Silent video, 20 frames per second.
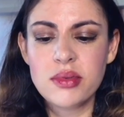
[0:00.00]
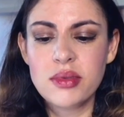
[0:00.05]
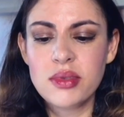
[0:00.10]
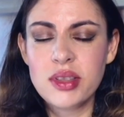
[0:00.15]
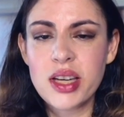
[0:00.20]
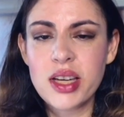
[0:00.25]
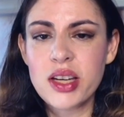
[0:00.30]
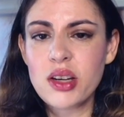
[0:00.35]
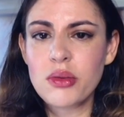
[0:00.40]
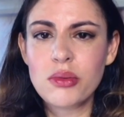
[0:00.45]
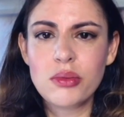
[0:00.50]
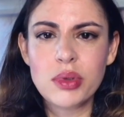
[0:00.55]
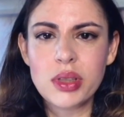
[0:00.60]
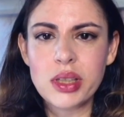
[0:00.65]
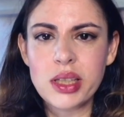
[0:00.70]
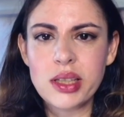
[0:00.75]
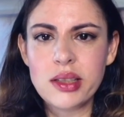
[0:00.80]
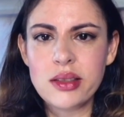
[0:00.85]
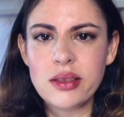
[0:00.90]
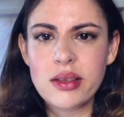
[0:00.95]
they don't
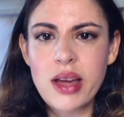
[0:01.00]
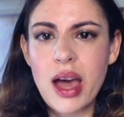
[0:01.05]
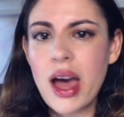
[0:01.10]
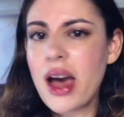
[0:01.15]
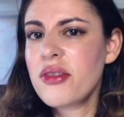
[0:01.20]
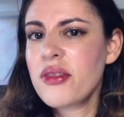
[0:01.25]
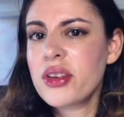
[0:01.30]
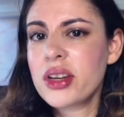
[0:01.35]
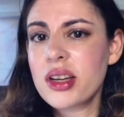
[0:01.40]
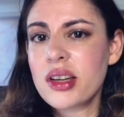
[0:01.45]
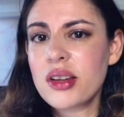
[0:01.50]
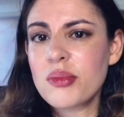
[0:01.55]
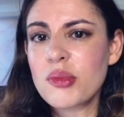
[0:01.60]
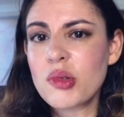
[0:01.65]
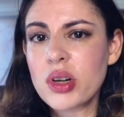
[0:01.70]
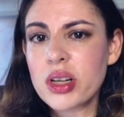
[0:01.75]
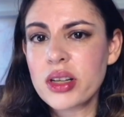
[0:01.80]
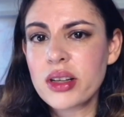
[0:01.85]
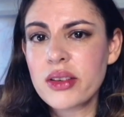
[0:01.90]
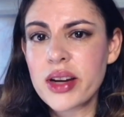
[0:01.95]
really have it
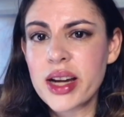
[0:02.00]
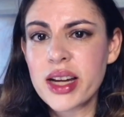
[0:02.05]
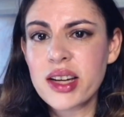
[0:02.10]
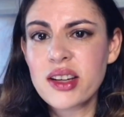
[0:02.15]
anymore, right?